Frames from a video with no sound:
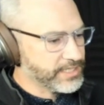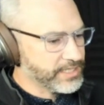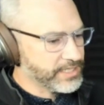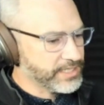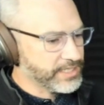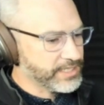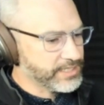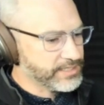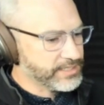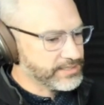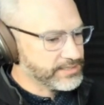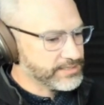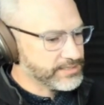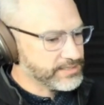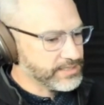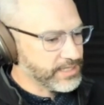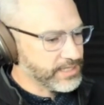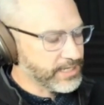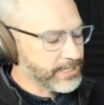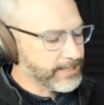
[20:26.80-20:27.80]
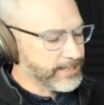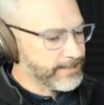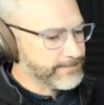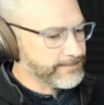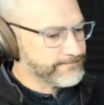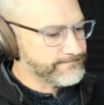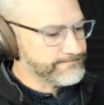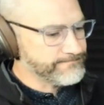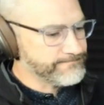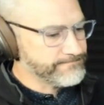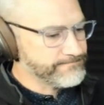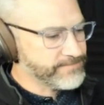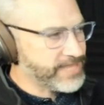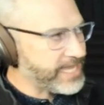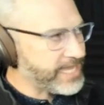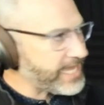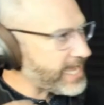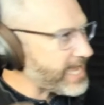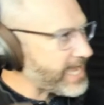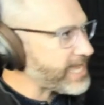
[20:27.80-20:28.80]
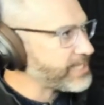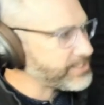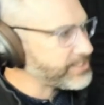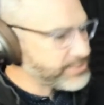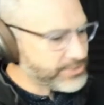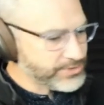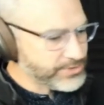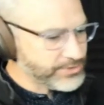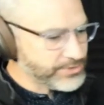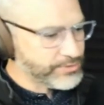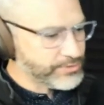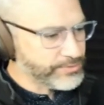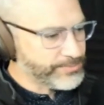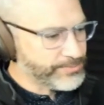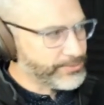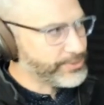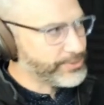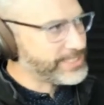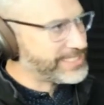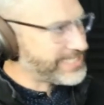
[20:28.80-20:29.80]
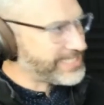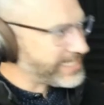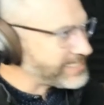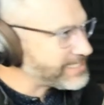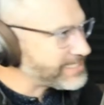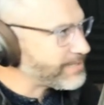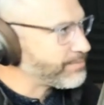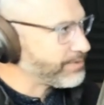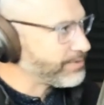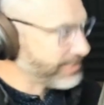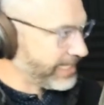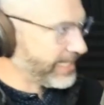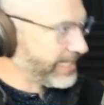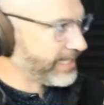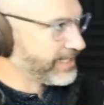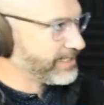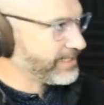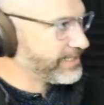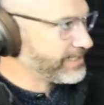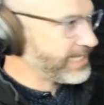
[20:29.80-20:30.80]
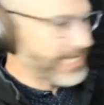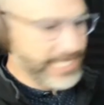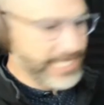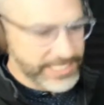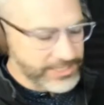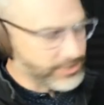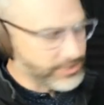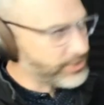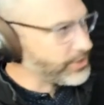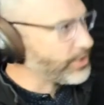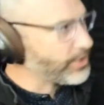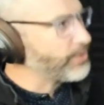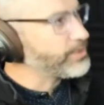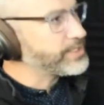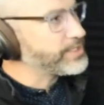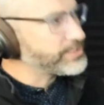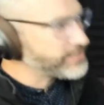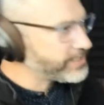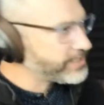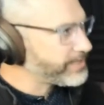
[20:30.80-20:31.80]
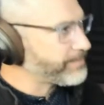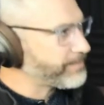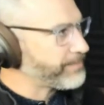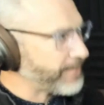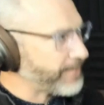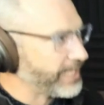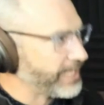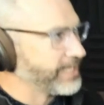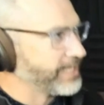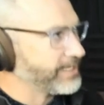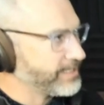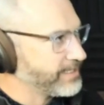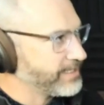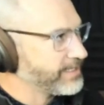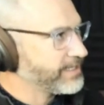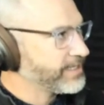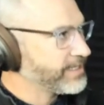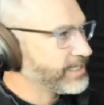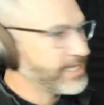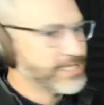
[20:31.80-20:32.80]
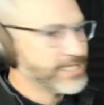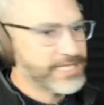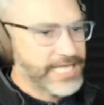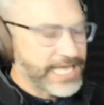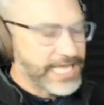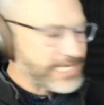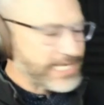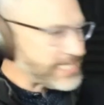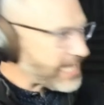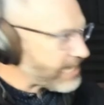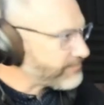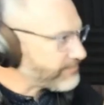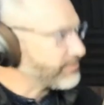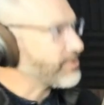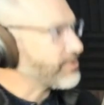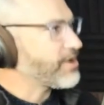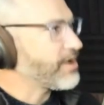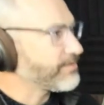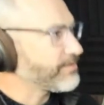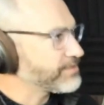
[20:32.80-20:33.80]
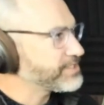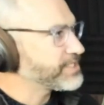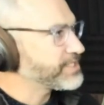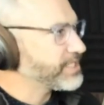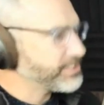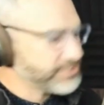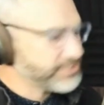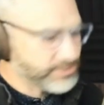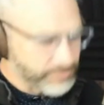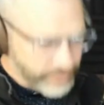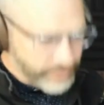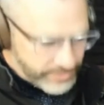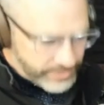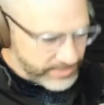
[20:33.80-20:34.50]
is they had to present a plan. They had to go into the bank. They had to have a conversation with